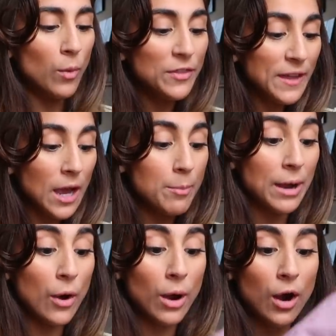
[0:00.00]
one thing
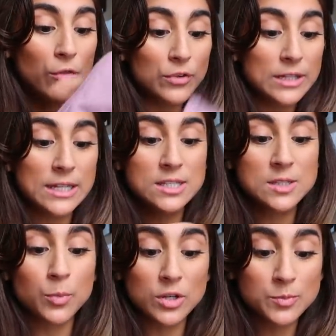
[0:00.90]
about Alpha
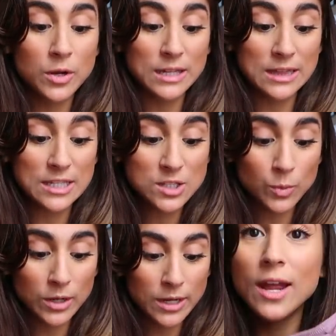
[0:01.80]
sports bra like this
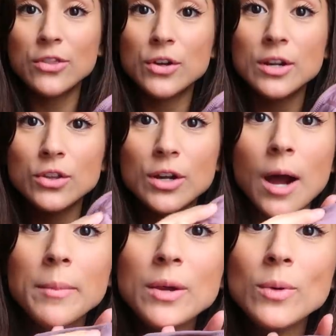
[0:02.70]
one, they're, they're
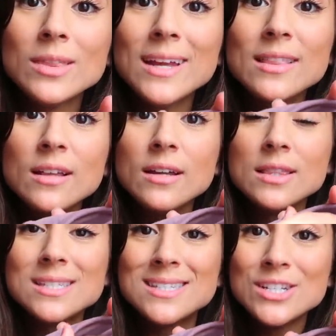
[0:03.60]
coming with like the,
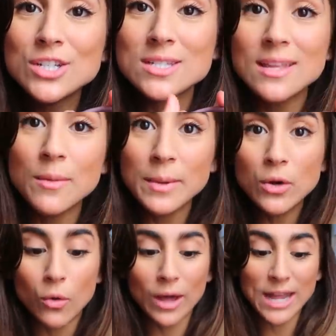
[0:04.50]
the stitches in the
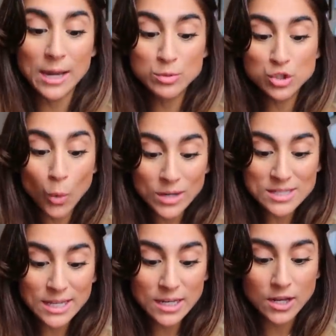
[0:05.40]
middle and I'm so
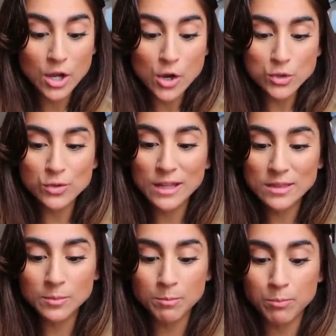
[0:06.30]
excited so
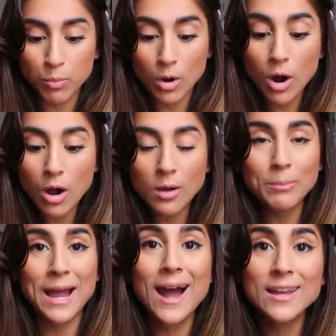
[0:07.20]
that the bra
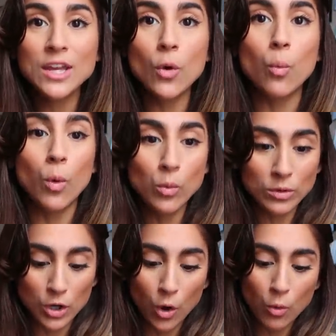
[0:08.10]
padding
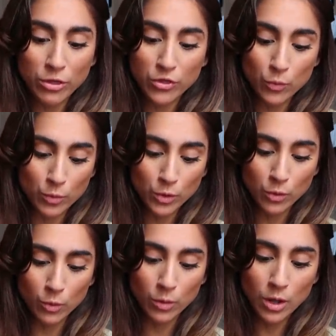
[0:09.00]
won't go through